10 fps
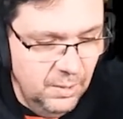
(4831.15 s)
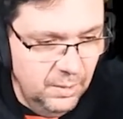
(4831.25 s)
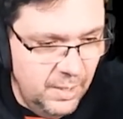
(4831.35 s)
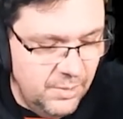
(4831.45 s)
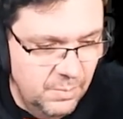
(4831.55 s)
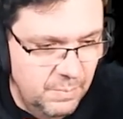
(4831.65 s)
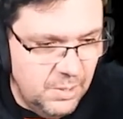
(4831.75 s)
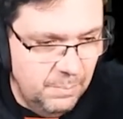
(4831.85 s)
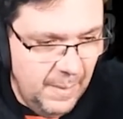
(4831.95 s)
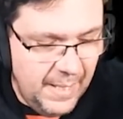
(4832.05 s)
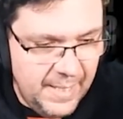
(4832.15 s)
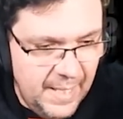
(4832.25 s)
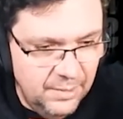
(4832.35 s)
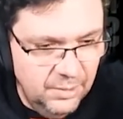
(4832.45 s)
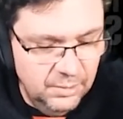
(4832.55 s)
Isn't Mr.
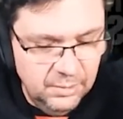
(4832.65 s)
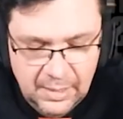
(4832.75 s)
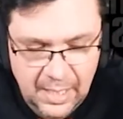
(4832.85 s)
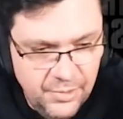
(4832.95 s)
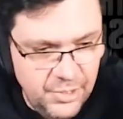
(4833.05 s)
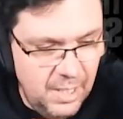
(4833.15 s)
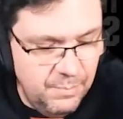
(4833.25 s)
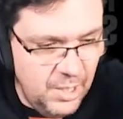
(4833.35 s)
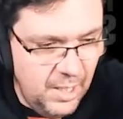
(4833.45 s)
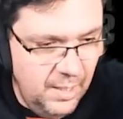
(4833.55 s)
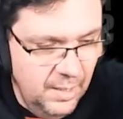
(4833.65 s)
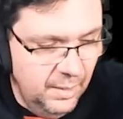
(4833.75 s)
Blackout and uh, Jam Jar?